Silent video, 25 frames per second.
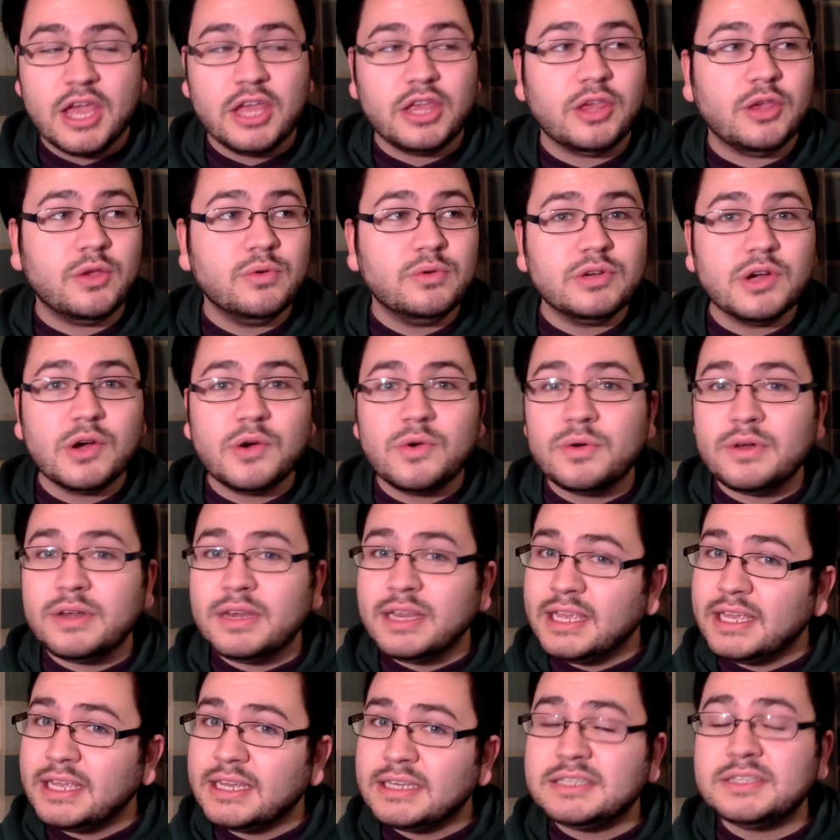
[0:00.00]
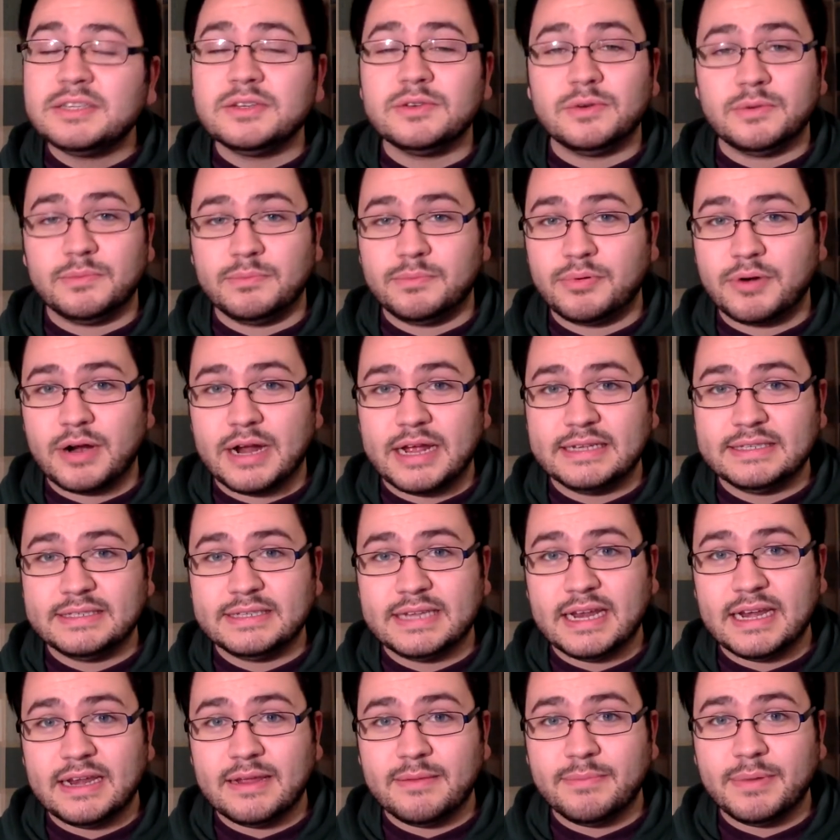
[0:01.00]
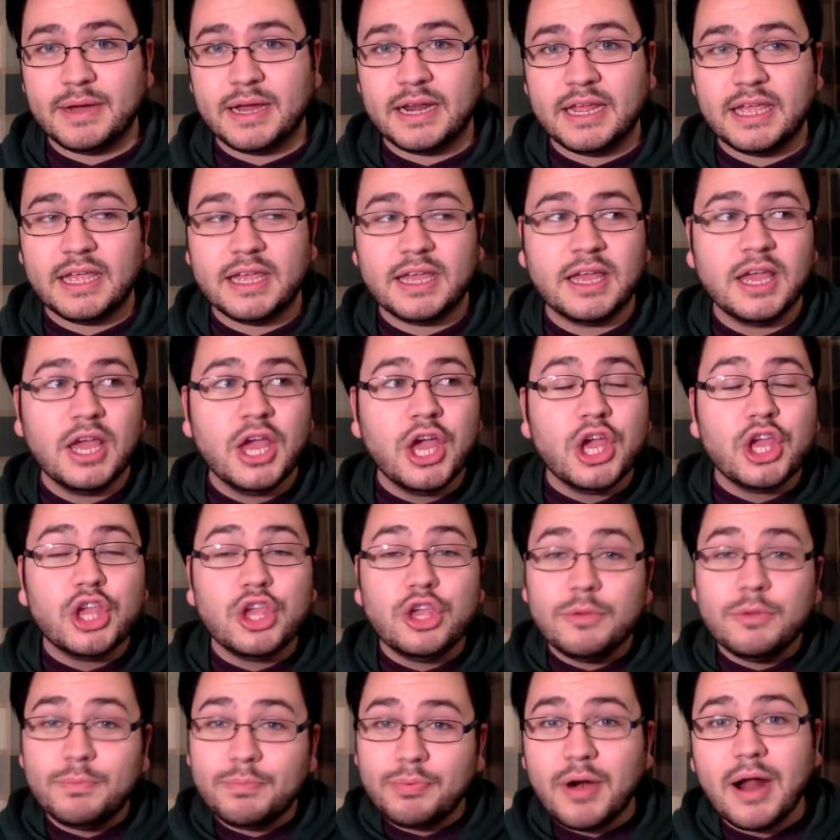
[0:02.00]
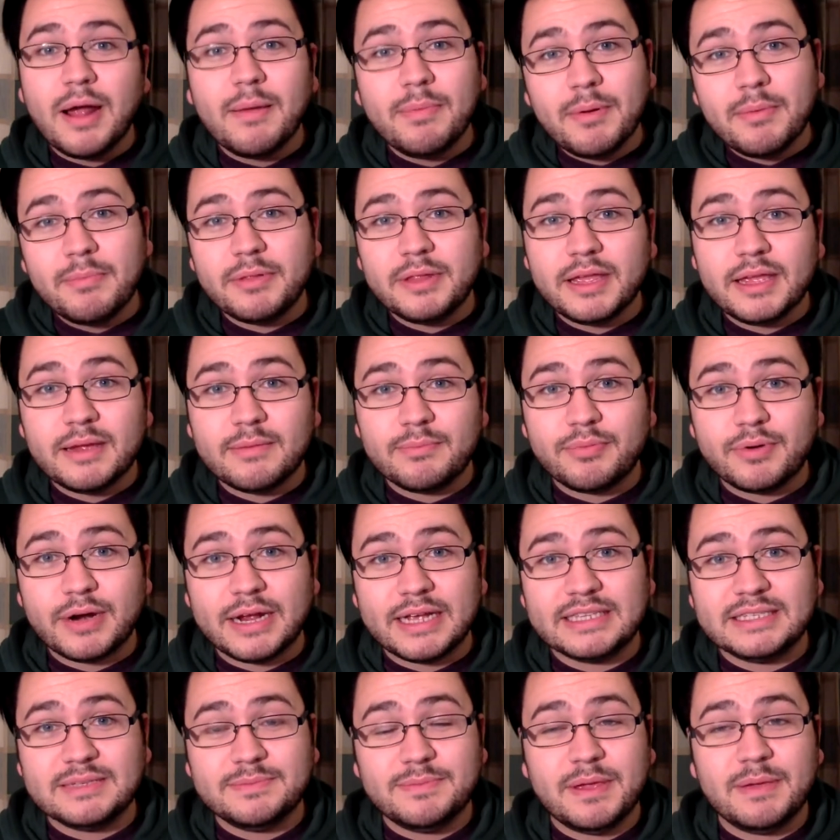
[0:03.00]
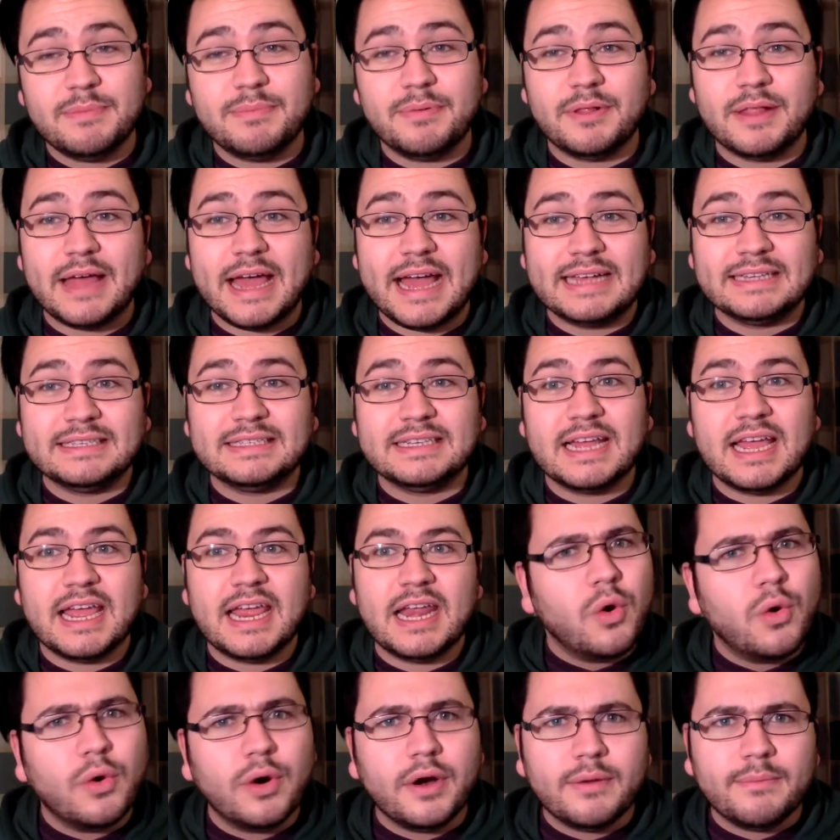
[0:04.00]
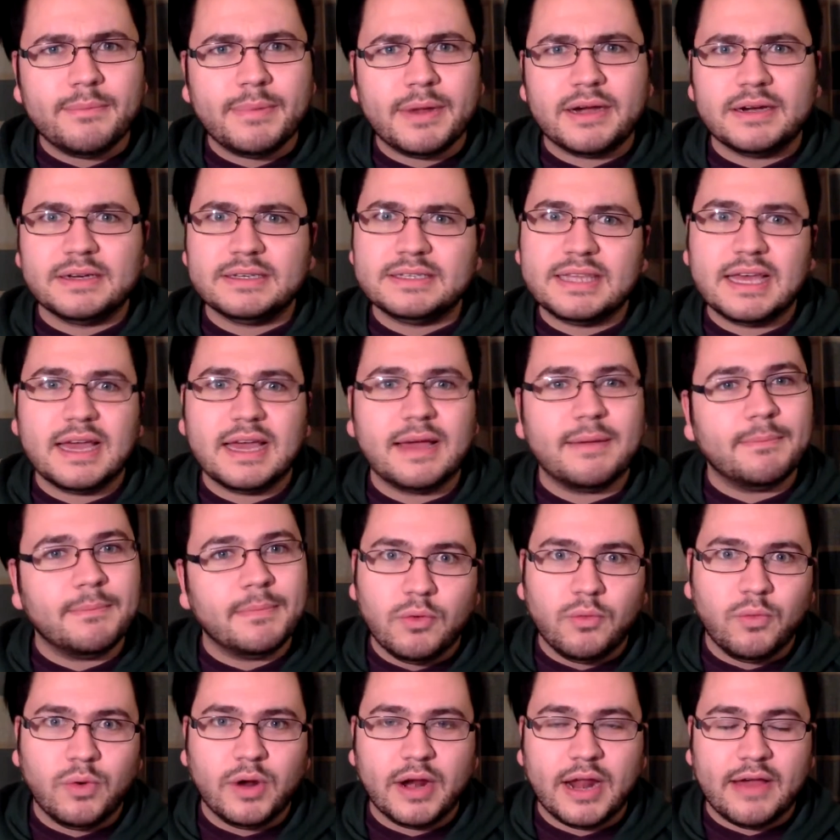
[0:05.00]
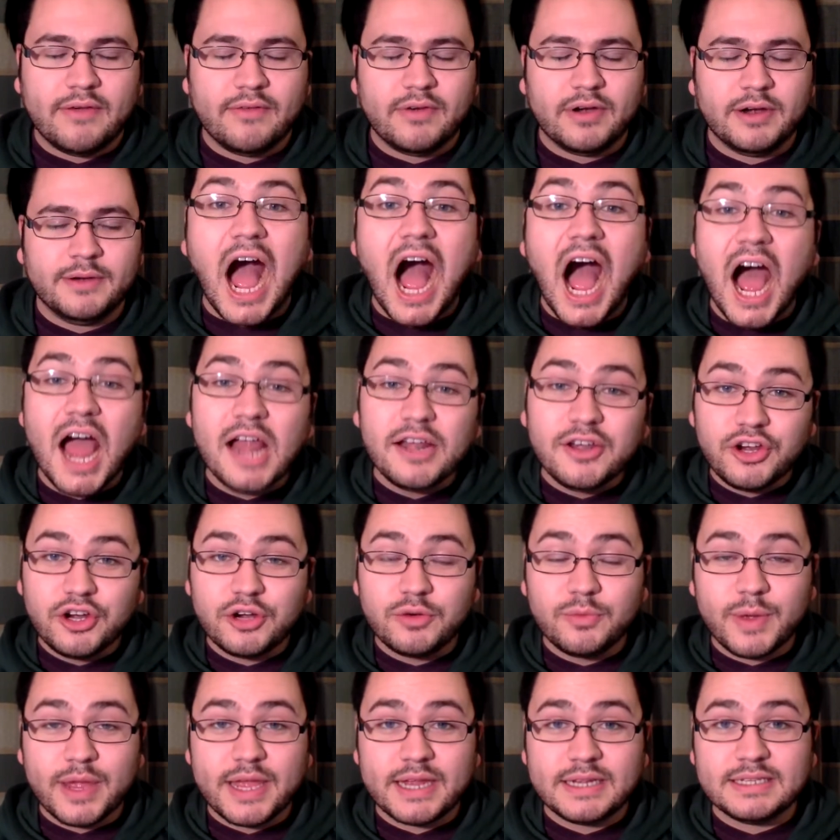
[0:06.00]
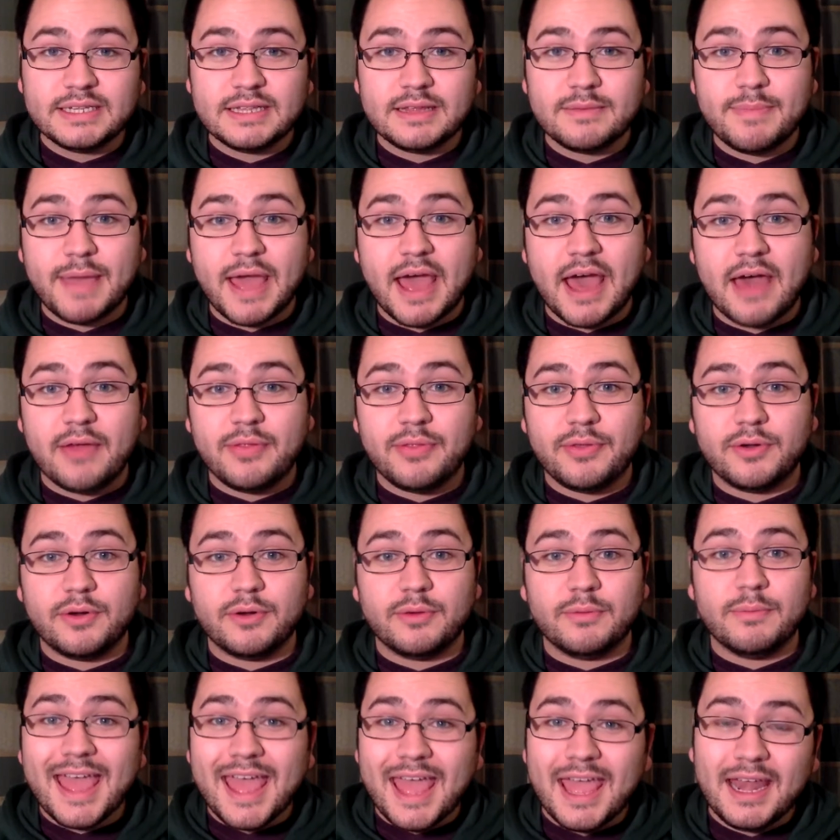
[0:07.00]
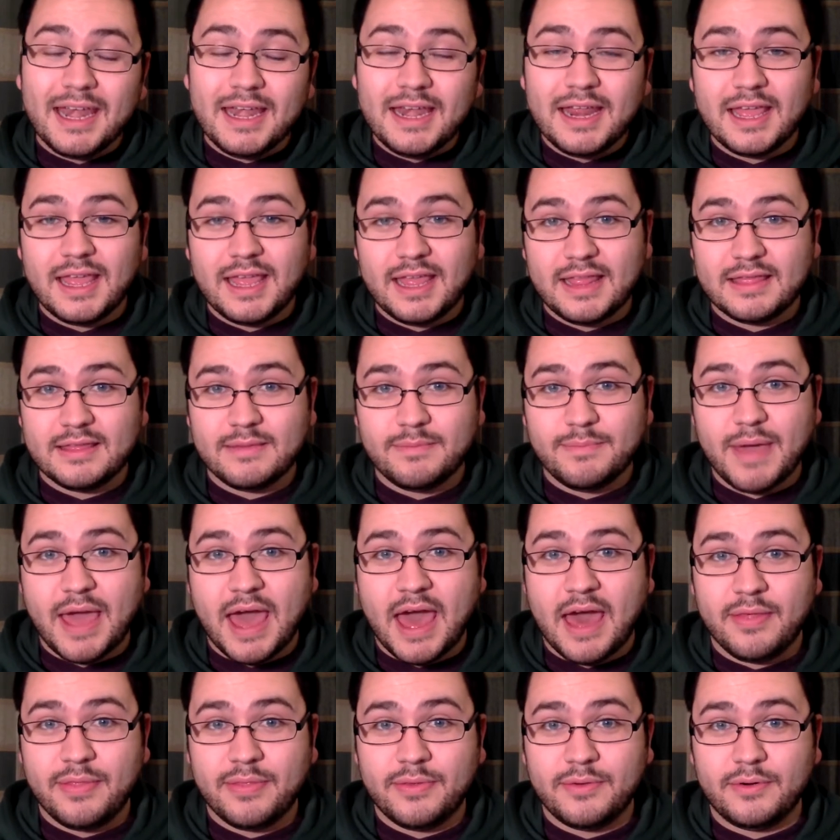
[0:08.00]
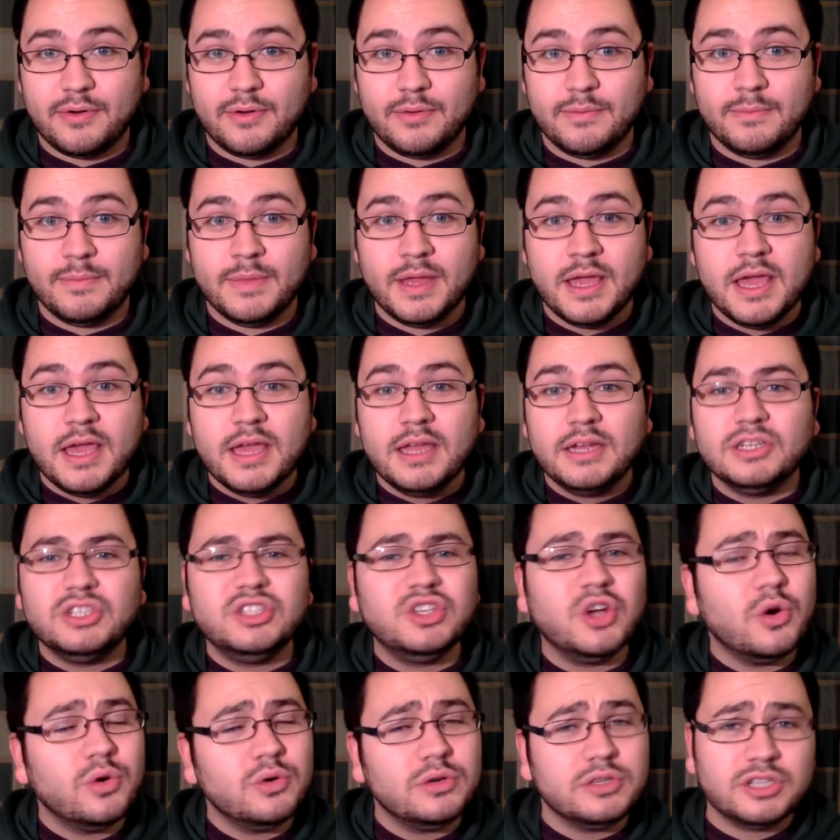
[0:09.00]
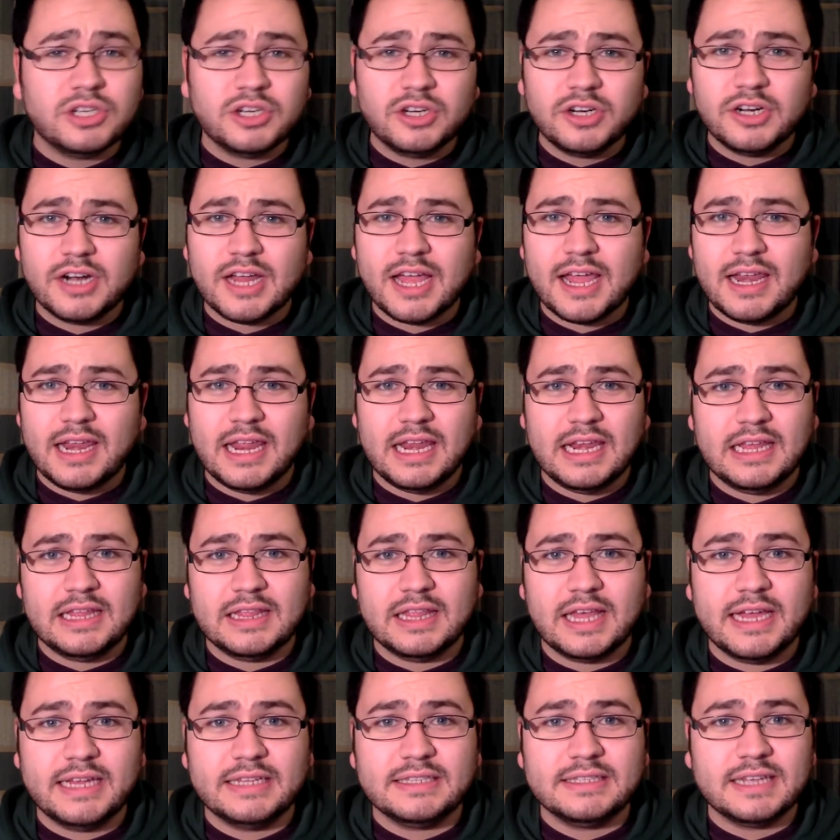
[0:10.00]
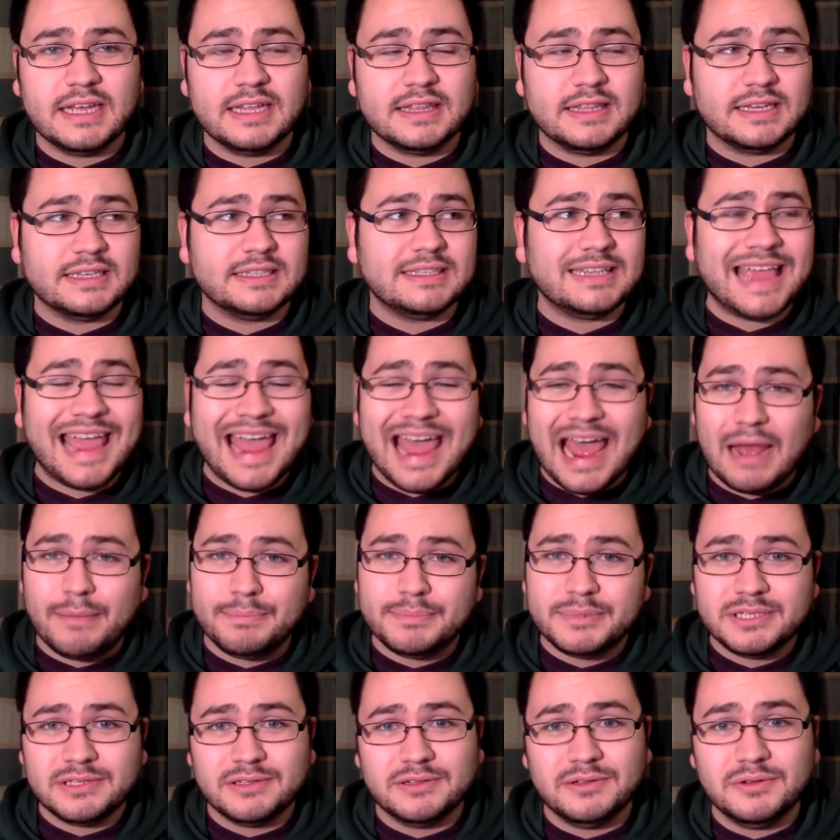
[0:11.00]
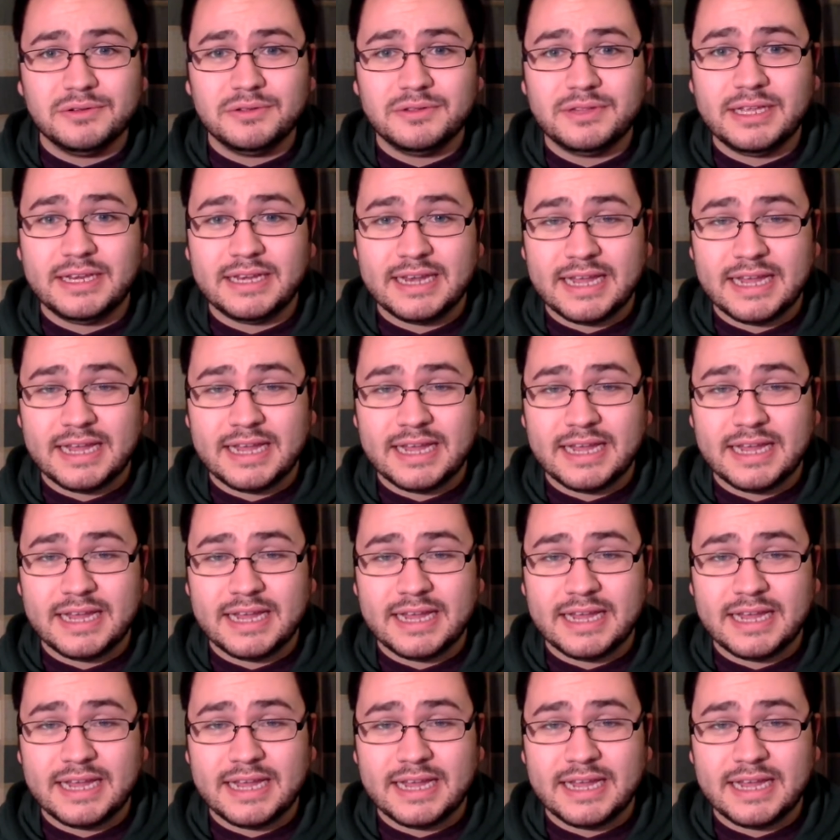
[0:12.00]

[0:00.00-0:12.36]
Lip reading: You don't need to impress anybody. You probably impressed people last night or embarrassed them, whatever. On your way to the bathroom and in the bathroom, don't turn on any lights unless absolutely